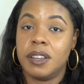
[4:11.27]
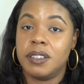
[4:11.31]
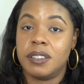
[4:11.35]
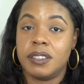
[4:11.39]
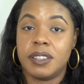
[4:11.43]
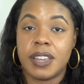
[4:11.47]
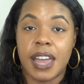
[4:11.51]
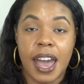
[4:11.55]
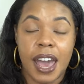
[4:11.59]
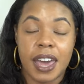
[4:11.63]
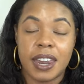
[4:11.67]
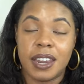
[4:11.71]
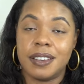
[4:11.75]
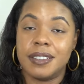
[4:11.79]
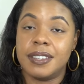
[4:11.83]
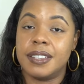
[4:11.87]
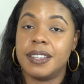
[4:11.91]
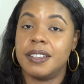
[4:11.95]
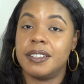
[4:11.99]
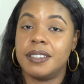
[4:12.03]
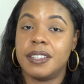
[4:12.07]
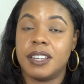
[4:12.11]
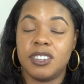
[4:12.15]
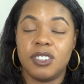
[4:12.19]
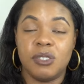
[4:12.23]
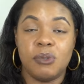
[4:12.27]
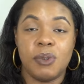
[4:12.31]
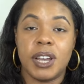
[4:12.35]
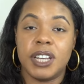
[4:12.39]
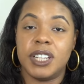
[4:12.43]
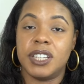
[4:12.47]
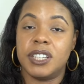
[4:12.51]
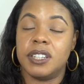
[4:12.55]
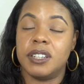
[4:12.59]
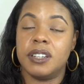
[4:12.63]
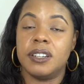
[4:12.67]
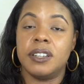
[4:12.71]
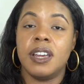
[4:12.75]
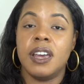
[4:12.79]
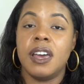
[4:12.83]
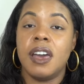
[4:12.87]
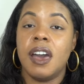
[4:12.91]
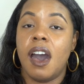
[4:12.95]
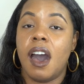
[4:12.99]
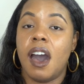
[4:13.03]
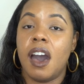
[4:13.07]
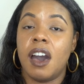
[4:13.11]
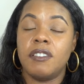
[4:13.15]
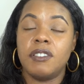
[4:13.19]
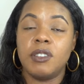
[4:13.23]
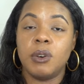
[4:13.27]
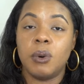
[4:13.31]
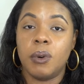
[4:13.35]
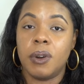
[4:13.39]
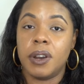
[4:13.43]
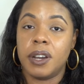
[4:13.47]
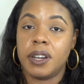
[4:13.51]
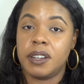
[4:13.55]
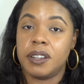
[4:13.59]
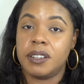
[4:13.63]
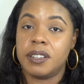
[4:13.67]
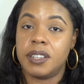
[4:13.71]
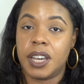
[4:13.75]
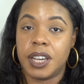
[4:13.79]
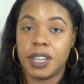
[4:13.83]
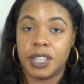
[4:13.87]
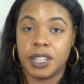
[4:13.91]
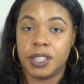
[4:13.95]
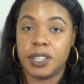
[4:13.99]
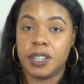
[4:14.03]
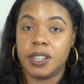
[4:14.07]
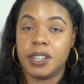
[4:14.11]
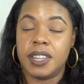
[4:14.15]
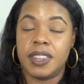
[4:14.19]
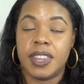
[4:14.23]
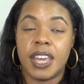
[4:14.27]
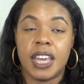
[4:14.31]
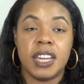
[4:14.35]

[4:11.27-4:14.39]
status and situation of the organization.